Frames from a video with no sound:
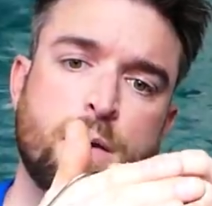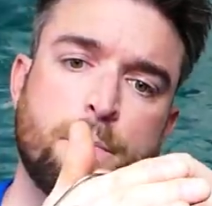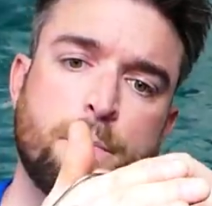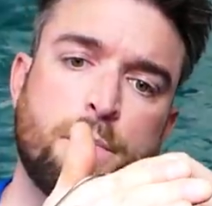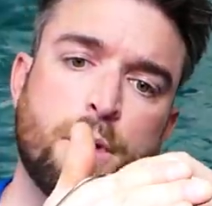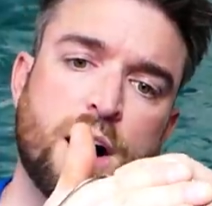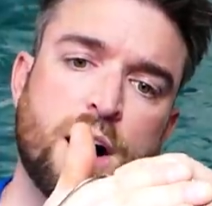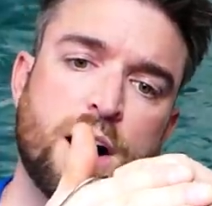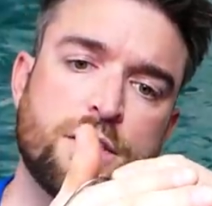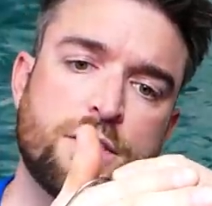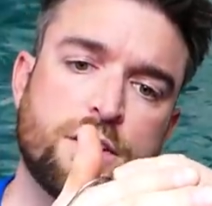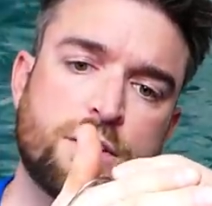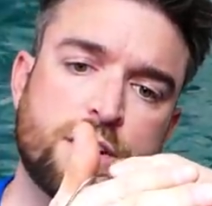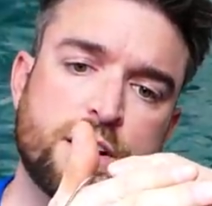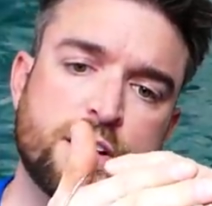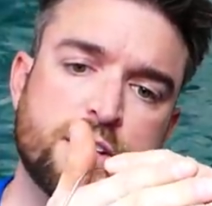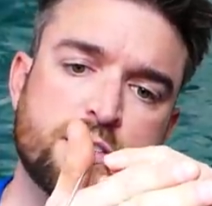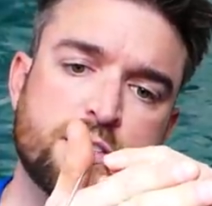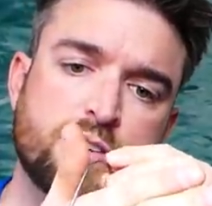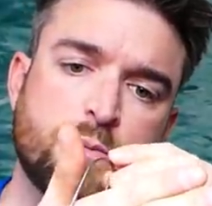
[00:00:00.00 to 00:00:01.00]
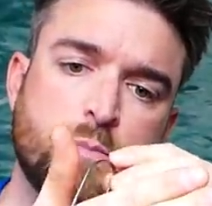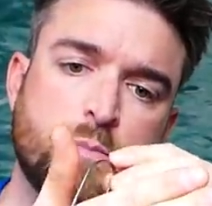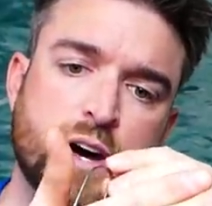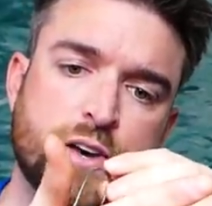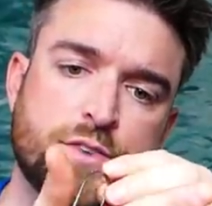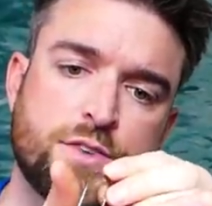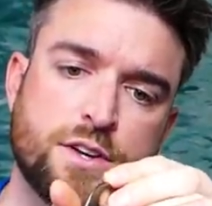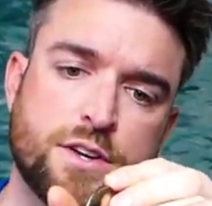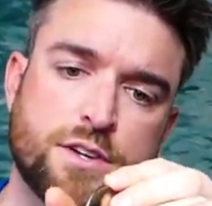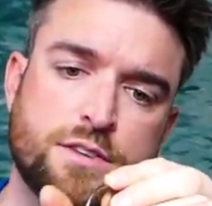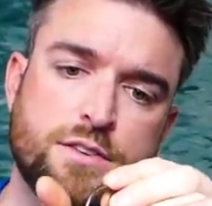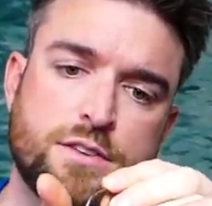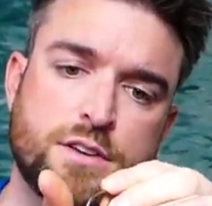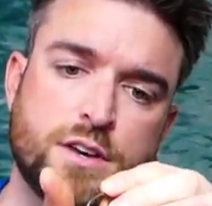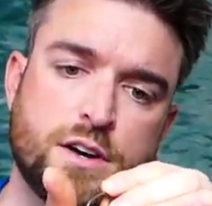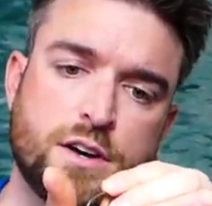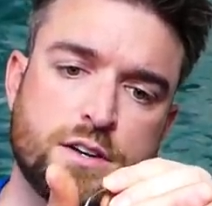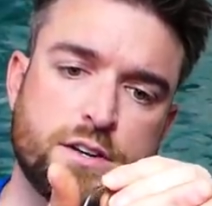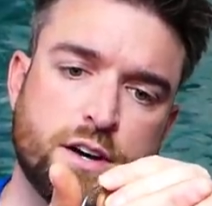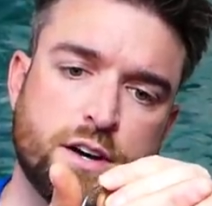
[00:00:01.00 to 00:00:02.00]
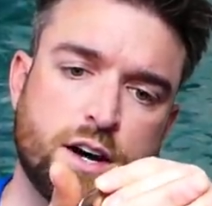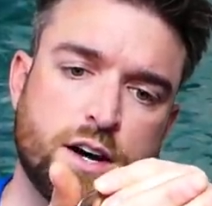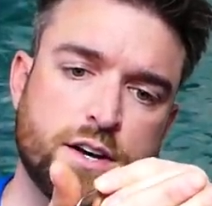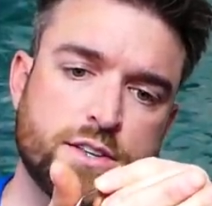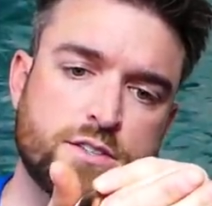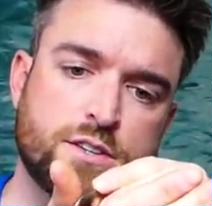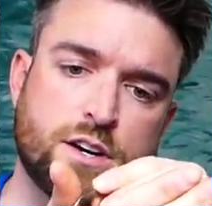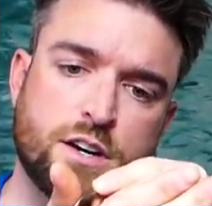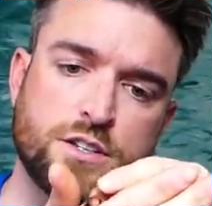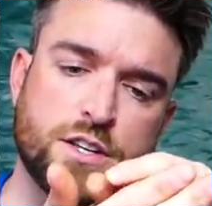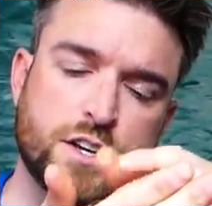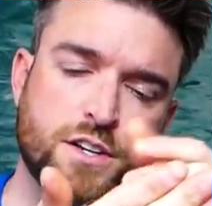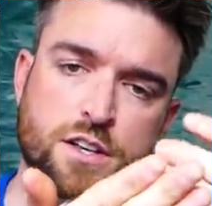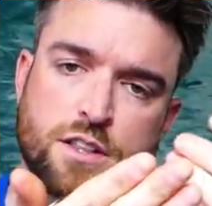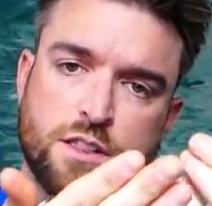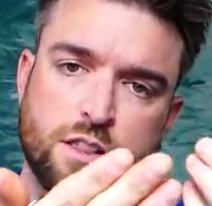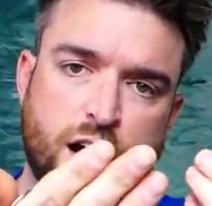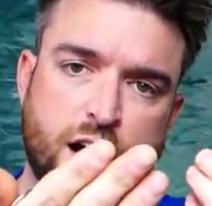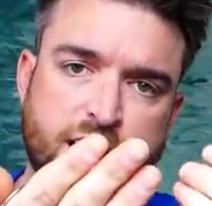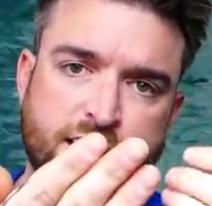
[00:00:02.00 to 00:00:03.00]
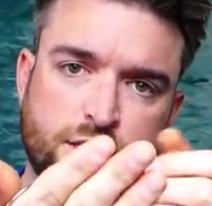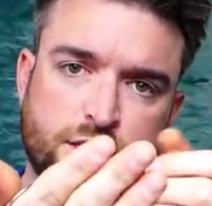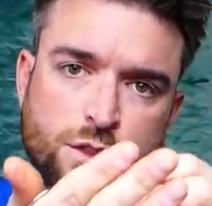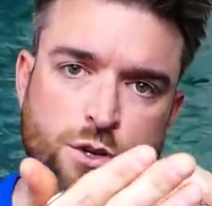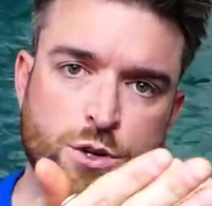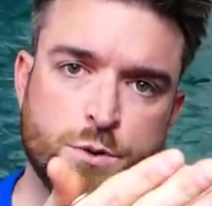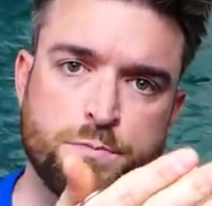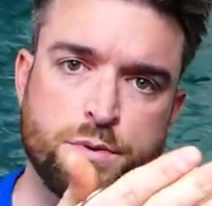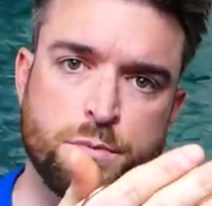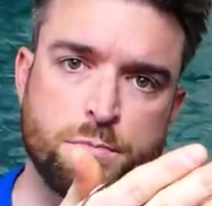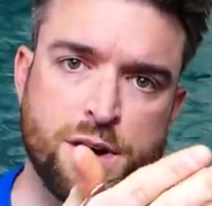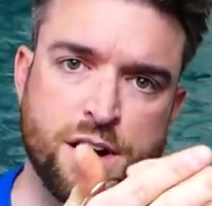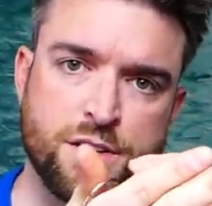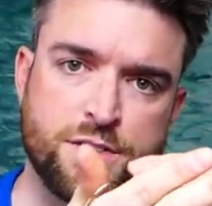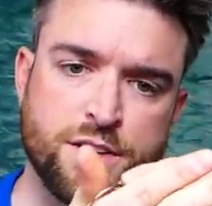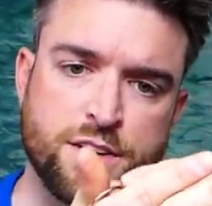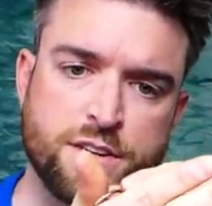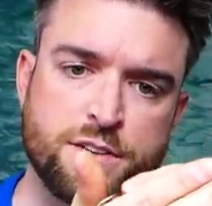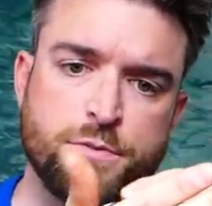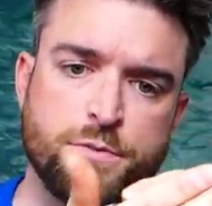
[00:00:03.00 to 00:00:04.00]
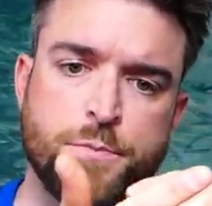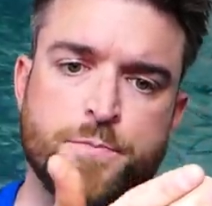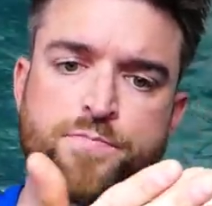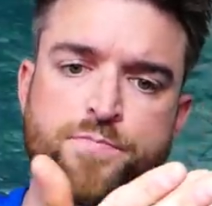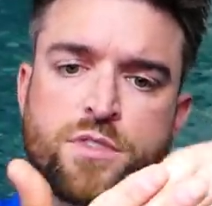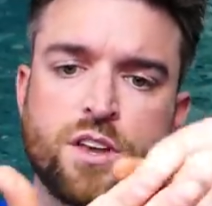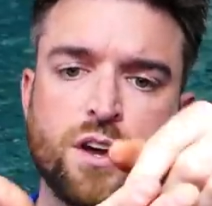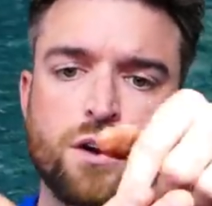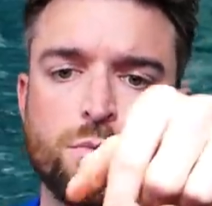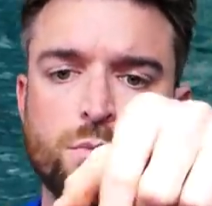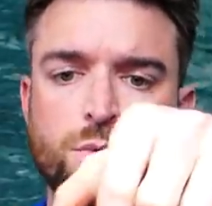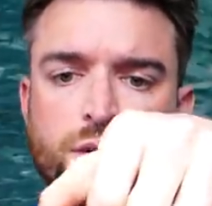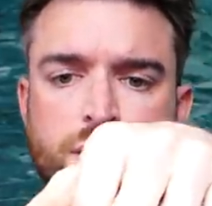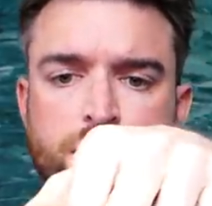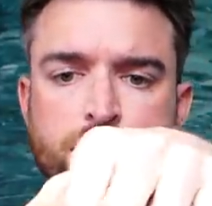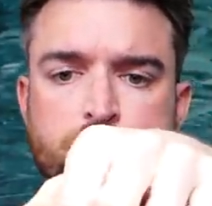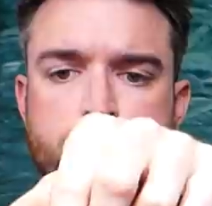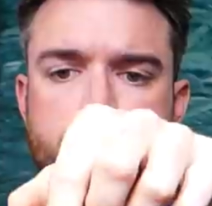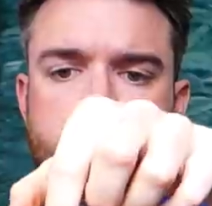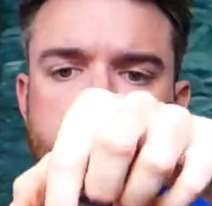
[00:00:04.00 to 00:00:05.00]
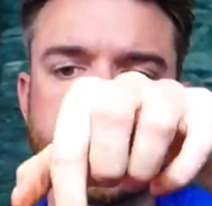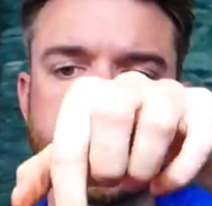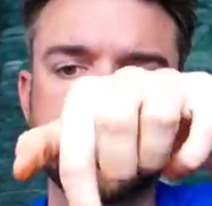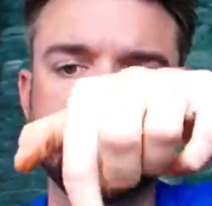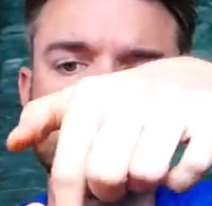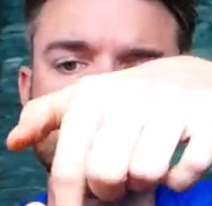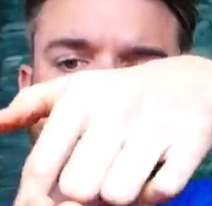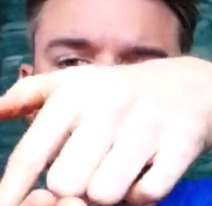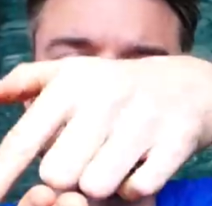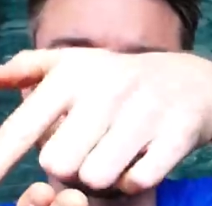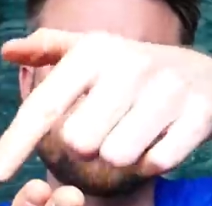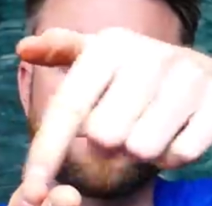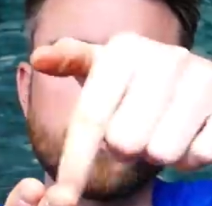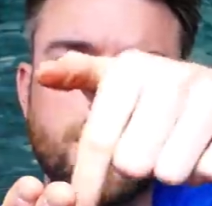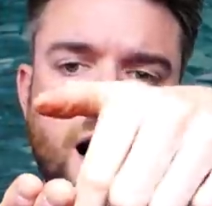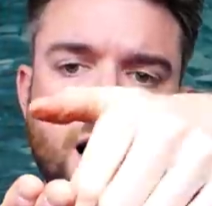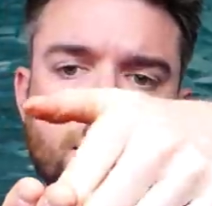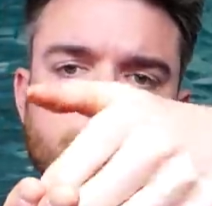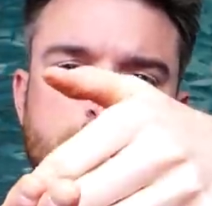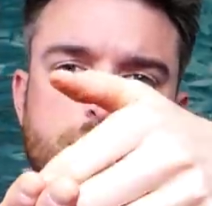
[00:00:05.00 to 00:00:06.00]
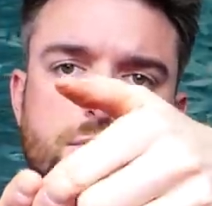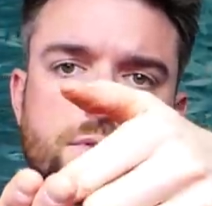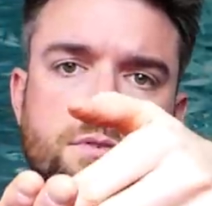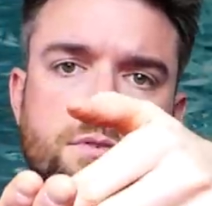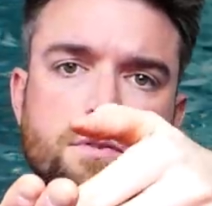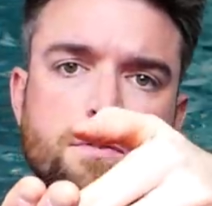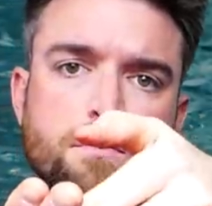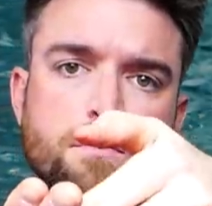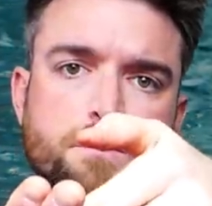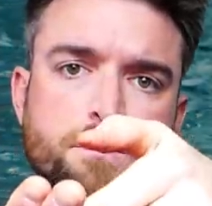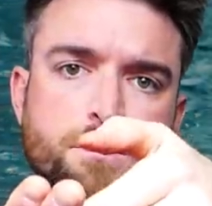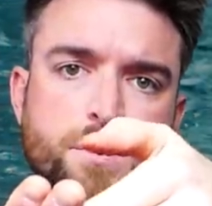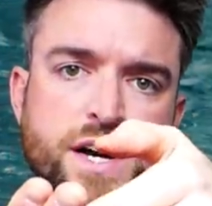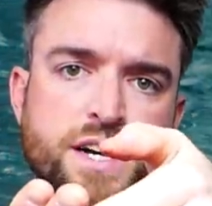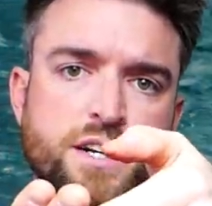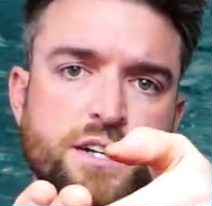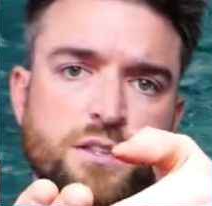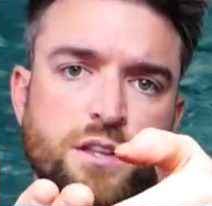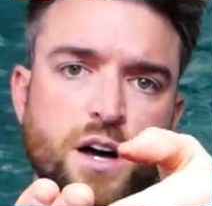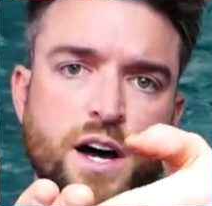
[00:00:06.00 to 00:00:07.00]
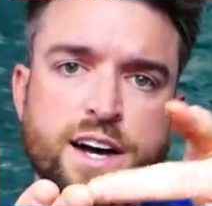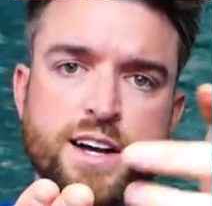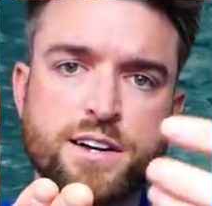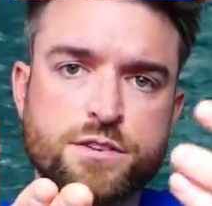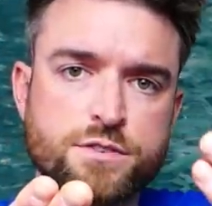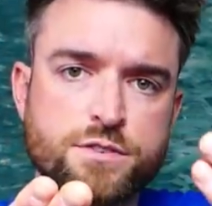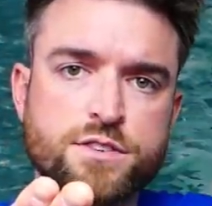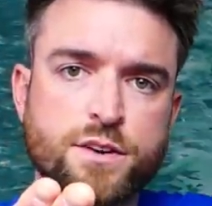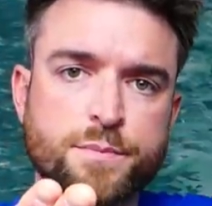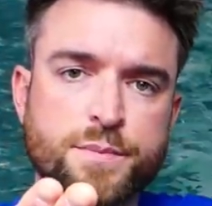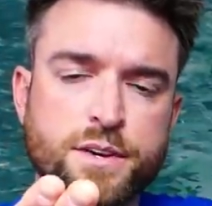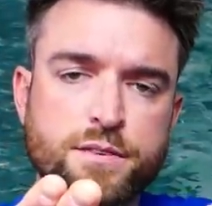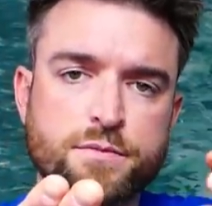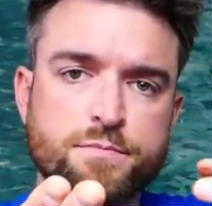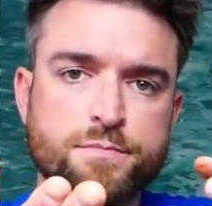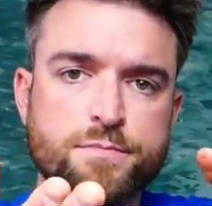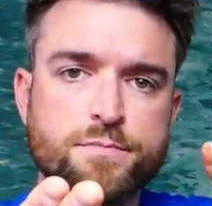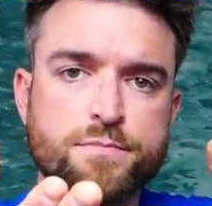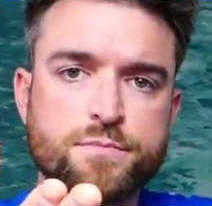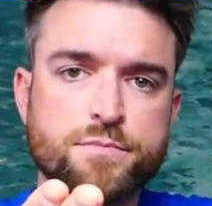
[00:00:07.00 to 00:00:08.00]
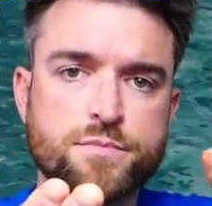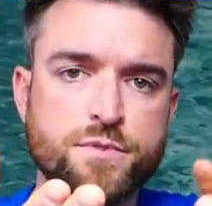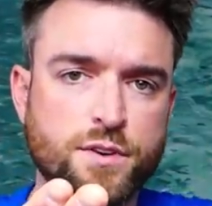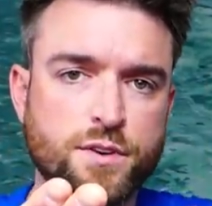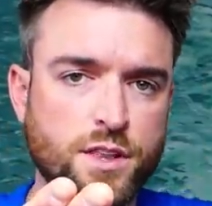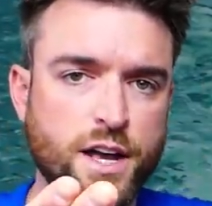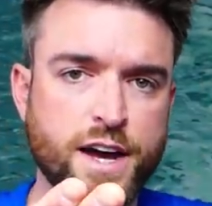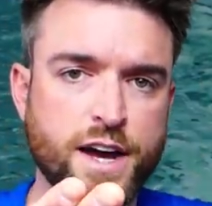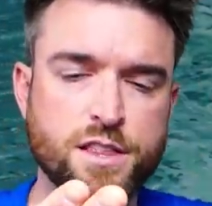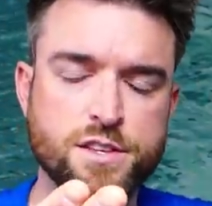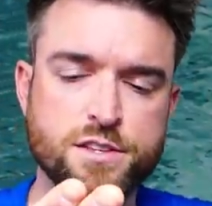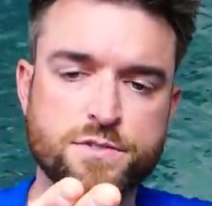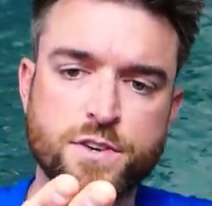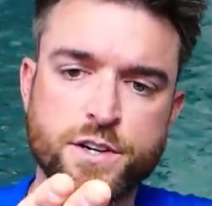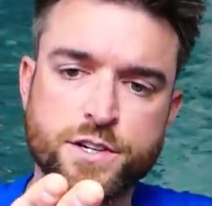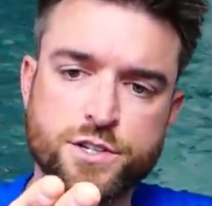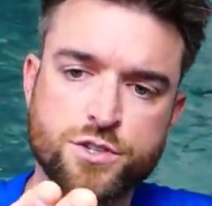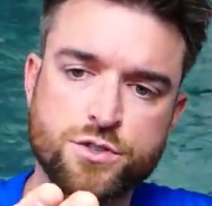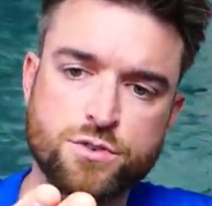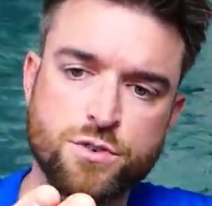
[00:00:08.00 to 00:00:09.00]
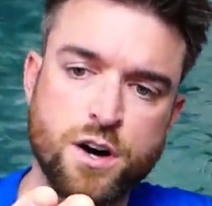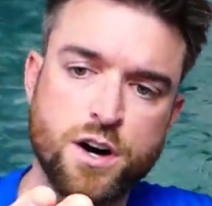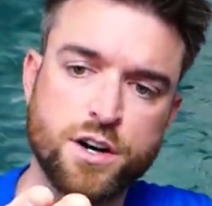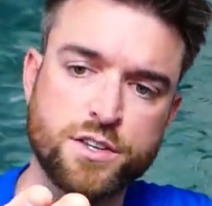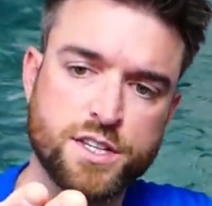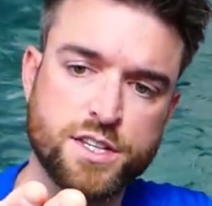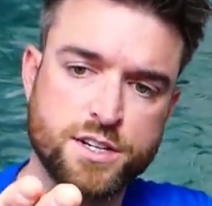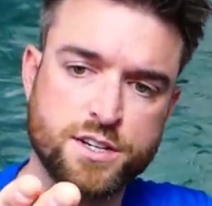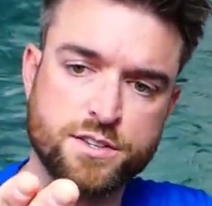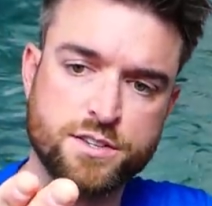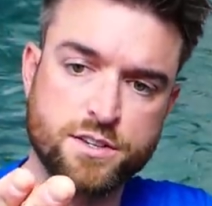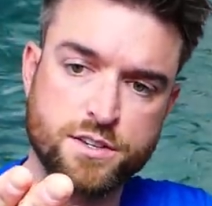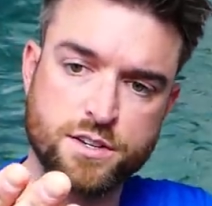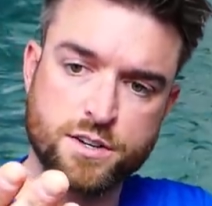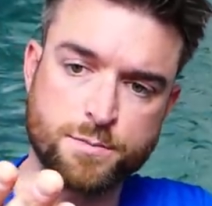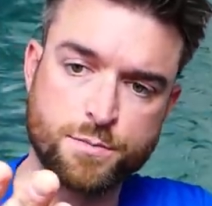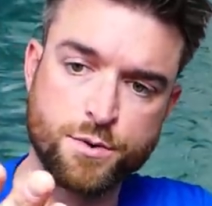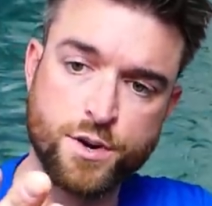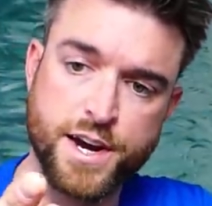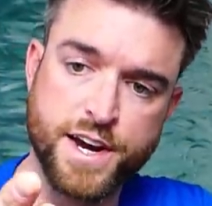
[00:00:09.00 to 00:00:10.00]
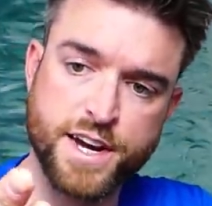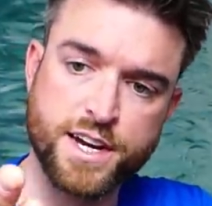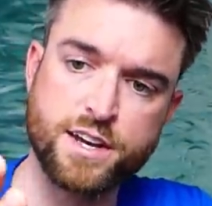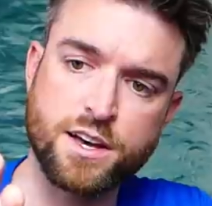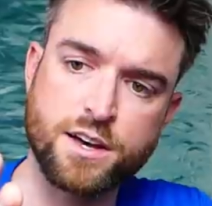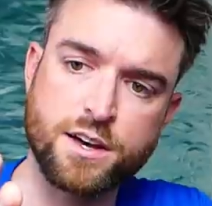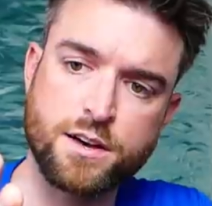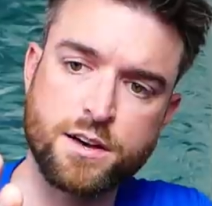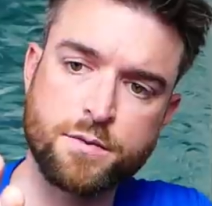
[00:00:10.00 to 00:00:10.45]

But there is a method, it's called like a line loop method, where you essentially wrap braided line or something, a line that's very strong that isn't going to break.